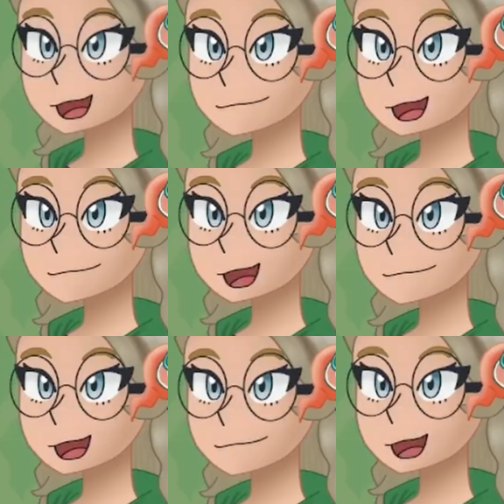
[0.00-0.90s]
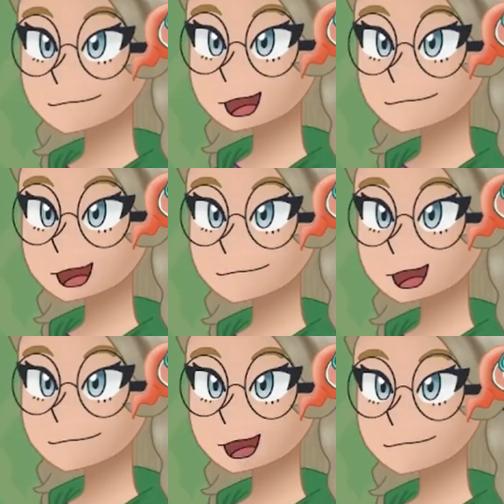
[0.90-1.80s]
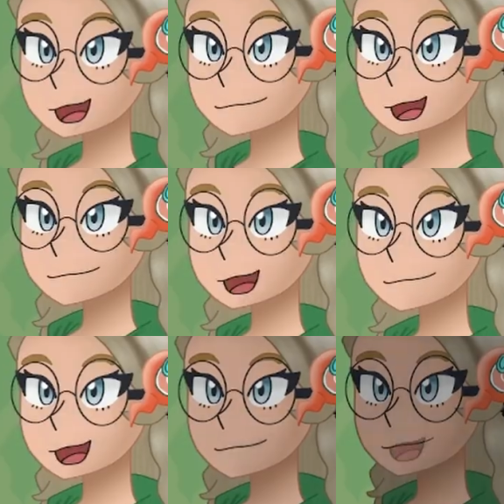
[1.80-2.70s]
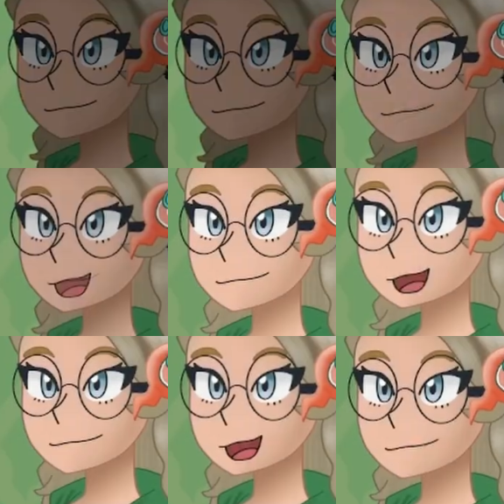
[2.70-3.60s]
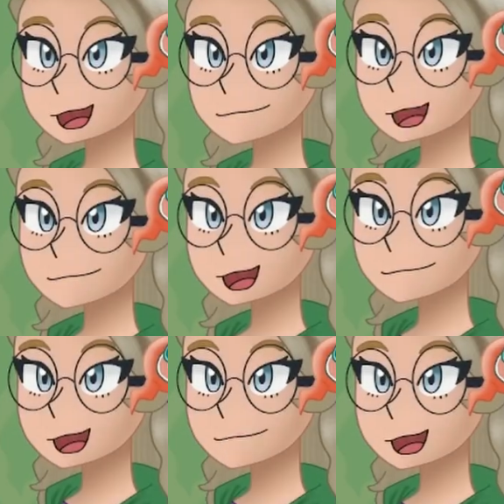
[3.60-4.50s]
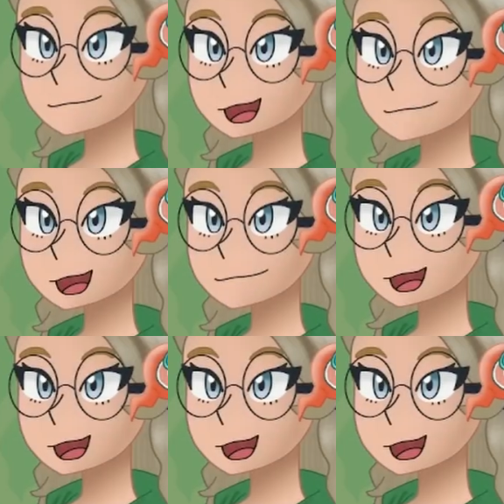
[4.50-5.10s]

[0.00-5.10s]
But we're still going to run that, Auroras, and Gallade.